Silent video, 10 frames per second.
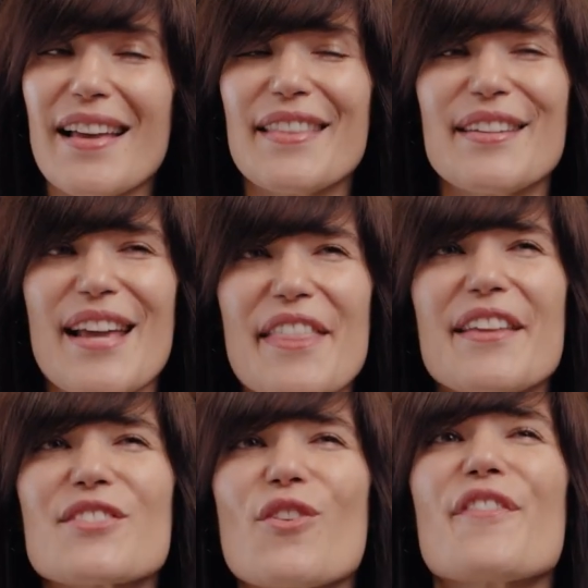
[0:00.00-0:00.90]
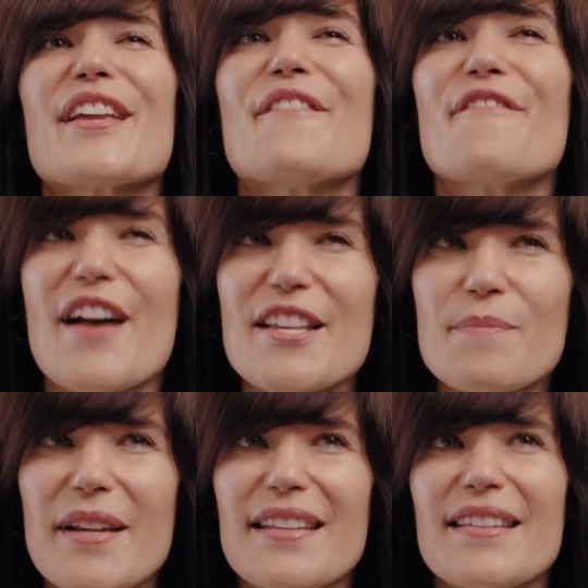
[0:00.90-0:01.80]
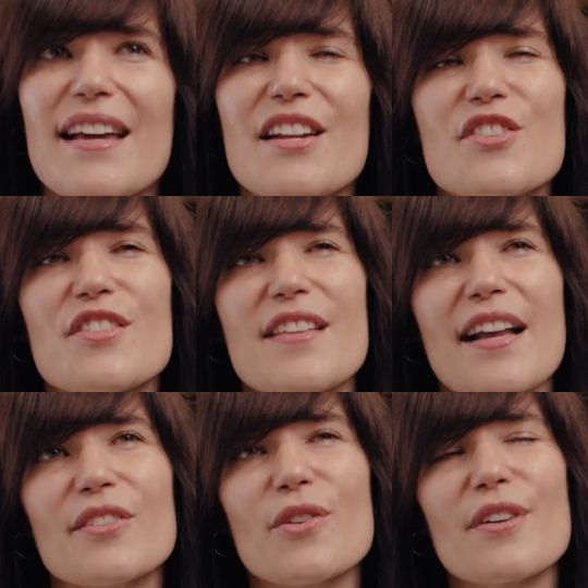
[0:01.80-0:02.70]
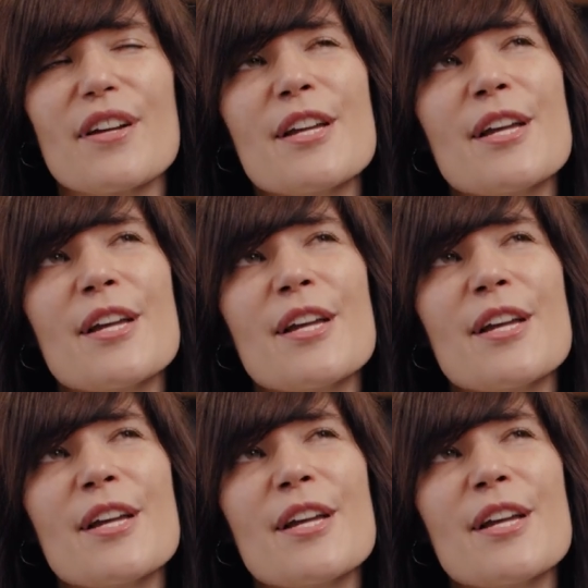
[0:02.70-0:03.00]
and the ethics of investment in the energy sector,